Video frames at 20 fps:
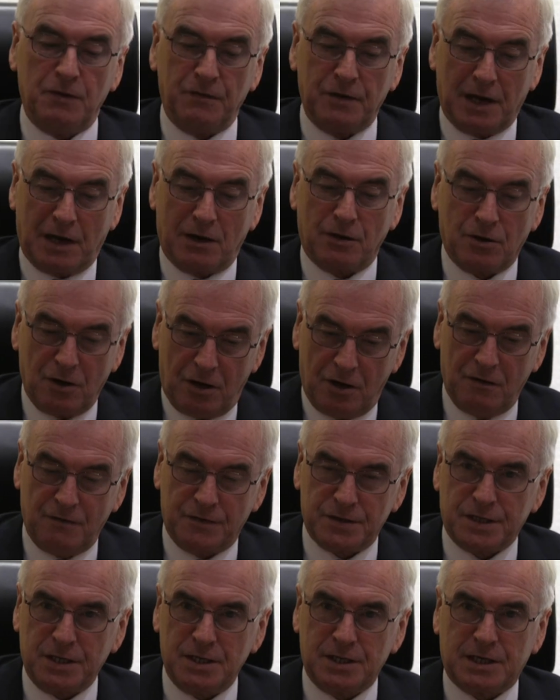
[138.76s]
We've now got
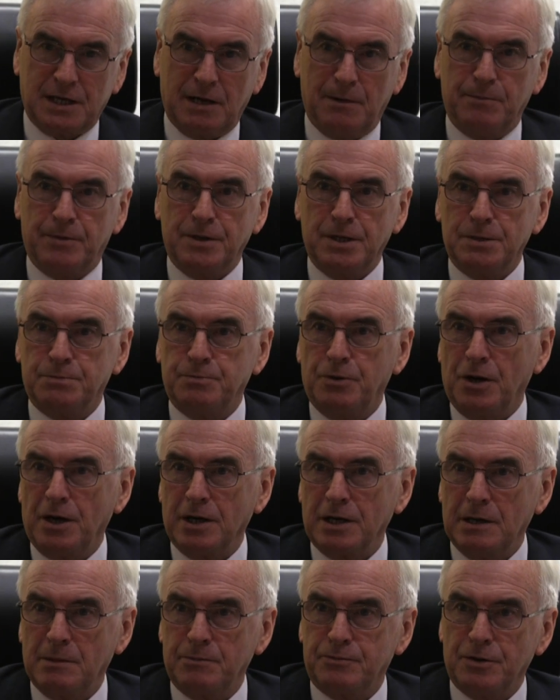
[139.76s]
overseas companies
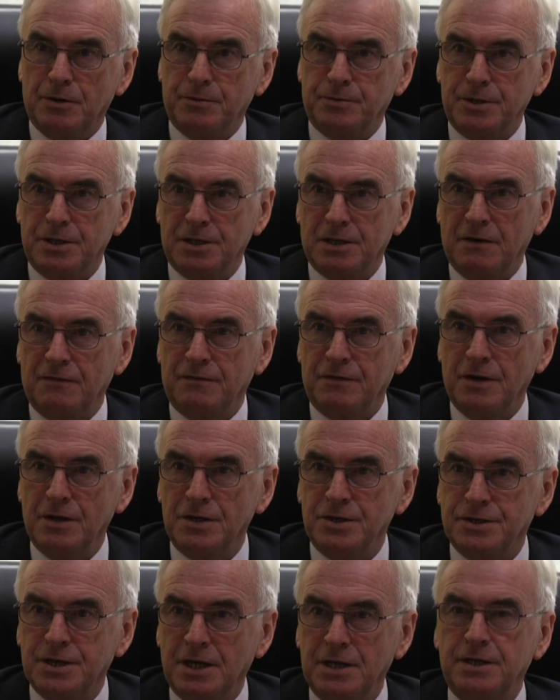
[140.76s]
buying up properties left, right
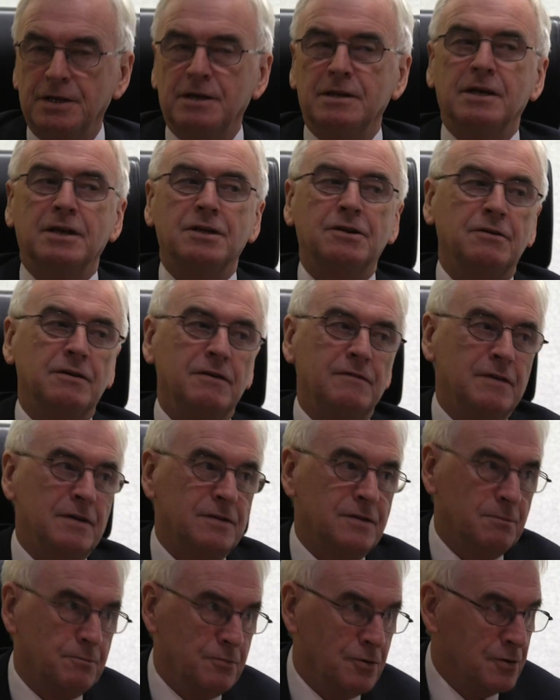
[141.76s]
and centre, and they don't even
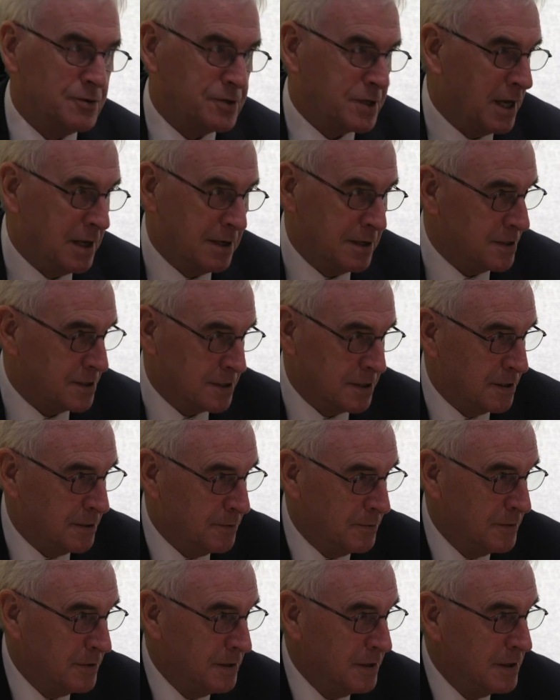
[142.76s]
have to put tenants in
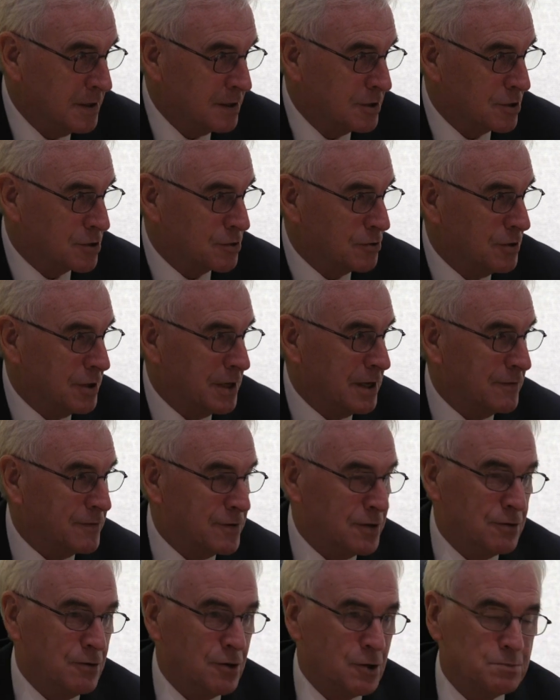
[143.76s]
them, because all they have
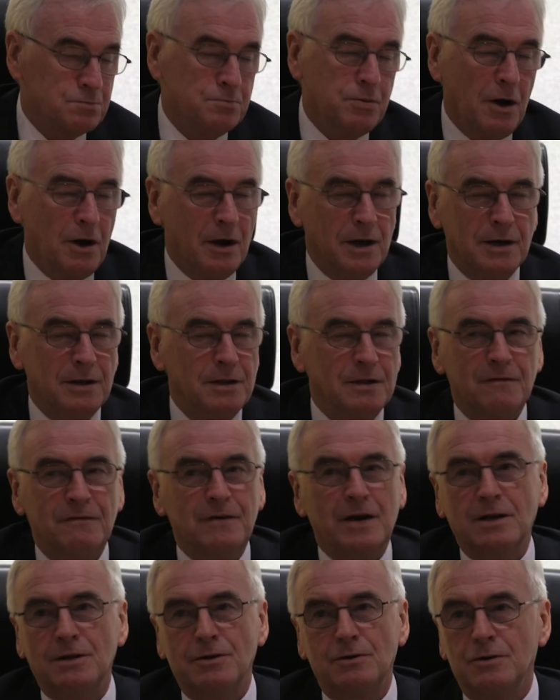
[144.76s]
to do is buy it and the
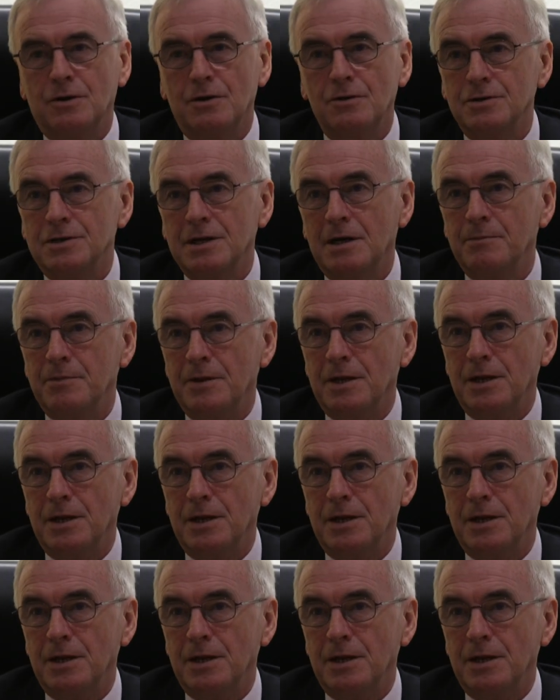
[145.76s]
value goes up